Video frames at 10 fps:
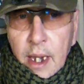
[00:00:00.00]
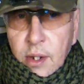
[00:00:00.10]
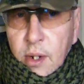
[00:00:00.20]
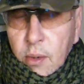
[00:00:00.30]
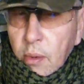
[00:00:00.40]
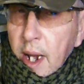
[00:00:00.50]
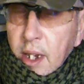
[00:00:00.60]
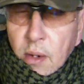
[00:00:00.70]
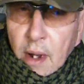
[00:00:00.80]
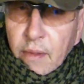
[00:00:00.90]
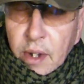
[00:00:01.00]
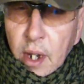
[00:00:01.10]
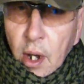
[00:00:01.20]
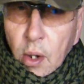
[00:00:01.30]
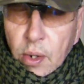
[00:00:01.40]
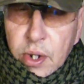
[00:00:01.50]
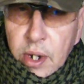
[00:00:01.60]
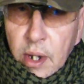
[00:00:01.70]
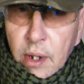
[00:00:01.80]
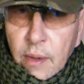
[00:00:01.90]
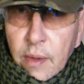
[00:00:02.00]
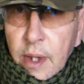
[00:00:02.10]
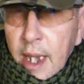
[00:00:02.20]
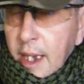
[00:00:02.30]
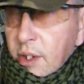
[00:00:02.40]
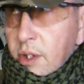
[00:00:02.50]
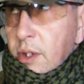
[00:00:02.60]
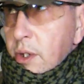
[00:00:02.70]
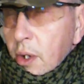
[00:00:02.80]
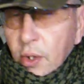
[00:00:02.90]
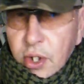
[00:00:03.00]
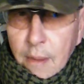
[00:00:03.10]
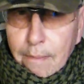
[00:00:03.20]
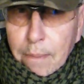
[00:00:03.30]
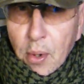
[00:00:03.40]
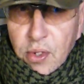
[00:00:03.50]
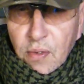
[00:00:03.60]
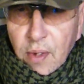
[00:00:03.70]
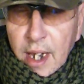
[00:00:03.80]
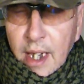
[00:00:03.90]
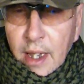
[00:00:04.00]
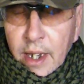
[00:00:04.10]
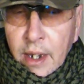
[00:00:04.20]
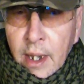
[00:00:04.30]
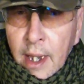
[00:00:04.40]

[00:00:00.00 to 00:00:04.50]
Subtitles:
is great to have in your holster. It's such a buzz feeling